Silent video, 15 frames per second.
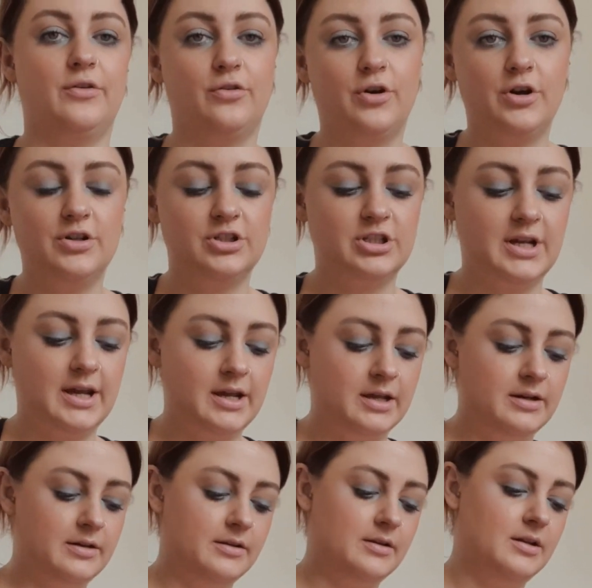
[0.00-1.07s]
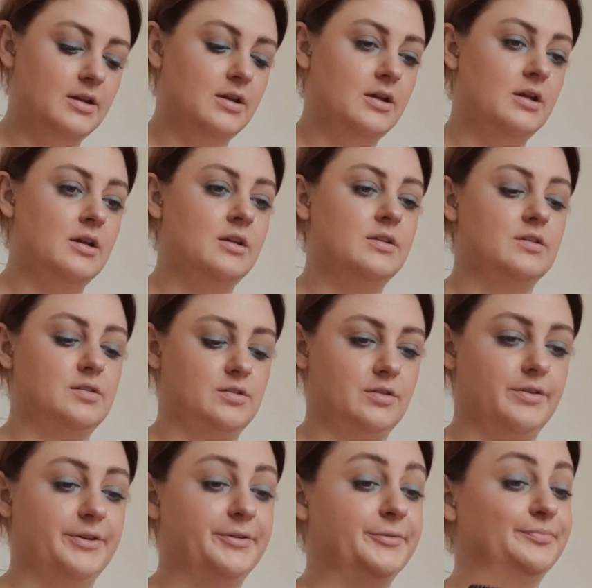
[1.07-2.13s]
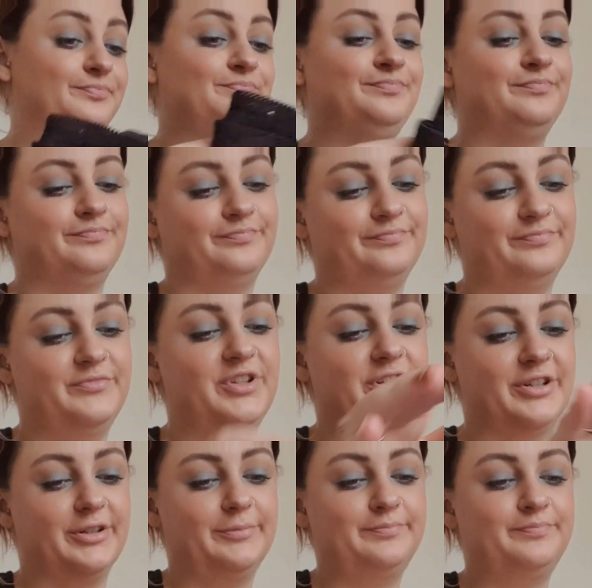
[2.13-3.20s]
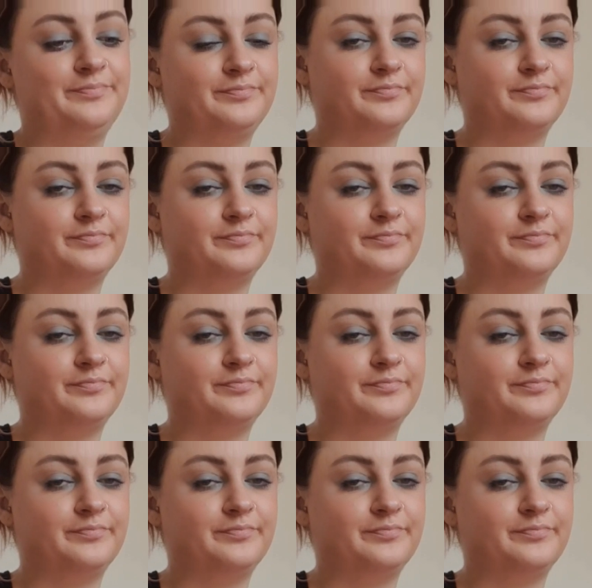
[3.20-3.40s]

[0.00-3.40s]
crocheted, so you know.